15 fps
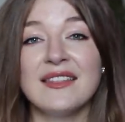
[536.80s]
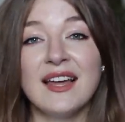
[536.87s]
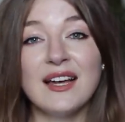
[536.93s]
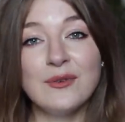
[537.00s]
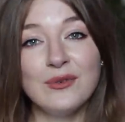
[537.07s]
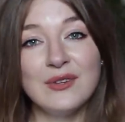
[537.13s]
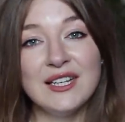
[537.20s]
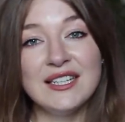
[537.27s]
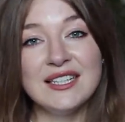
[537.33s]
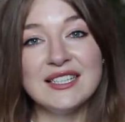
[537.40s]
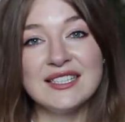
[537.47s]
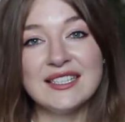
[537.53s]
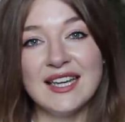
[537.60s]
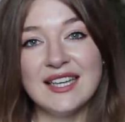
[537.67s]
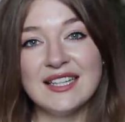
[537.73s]
Thankfully
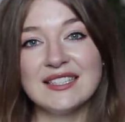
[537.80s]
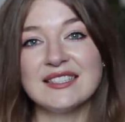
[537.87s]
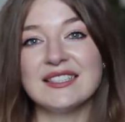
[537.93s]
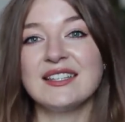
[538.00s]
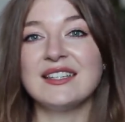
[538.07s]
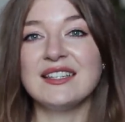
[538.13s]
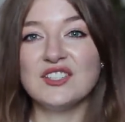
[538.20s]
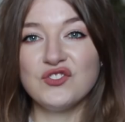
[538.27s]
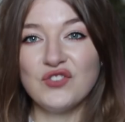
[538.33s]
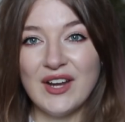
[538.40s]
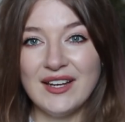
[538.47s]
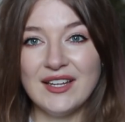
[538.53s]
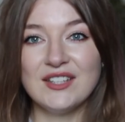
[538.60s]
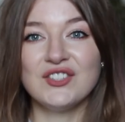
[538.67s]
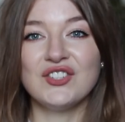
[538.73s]
these days this
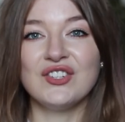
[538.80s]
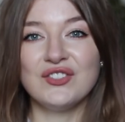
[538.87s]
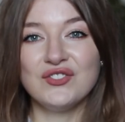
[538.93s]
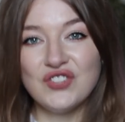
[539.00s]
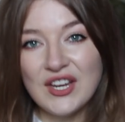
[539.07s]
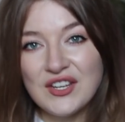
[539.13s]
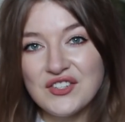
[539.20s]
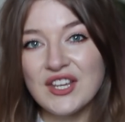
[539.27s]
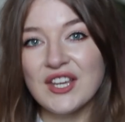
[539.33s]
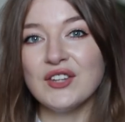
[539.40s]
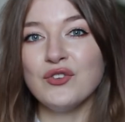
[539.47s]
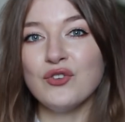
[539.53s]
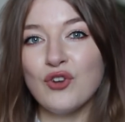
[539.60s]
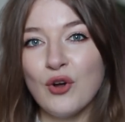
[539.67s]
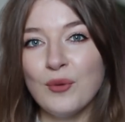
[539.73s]
trend is changing
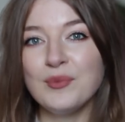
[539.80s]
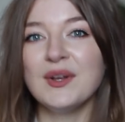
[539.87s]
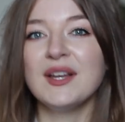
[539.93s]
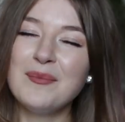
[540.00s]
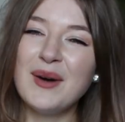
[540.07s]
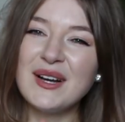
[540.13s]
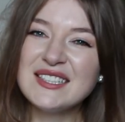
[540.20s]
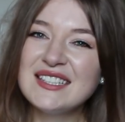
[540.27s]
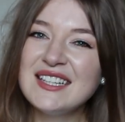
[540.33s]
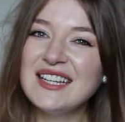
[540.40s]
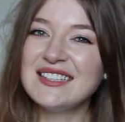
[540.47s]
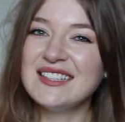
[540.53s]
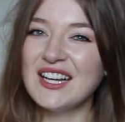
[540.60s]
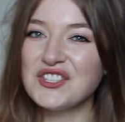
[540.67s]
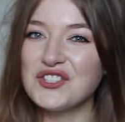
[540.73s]
in Europe but
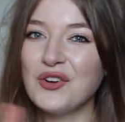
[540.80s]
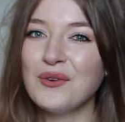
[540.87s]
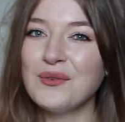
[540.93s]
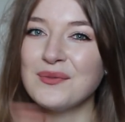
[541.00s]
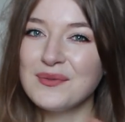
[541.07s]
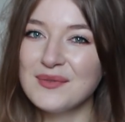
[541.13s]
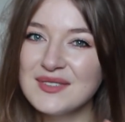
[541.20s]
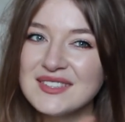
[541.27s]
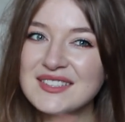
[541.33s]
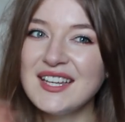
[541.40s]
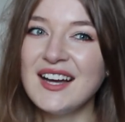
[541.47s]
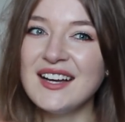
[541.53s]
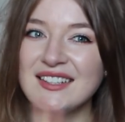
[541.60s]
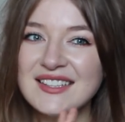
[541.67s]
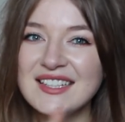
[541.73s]
a touch of
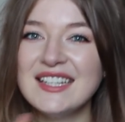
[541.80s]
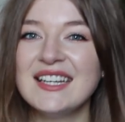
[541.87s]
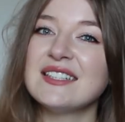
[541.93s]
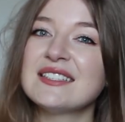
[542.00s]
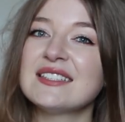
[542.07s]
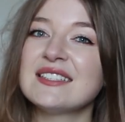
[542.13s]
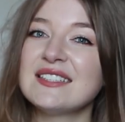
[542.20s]
tan is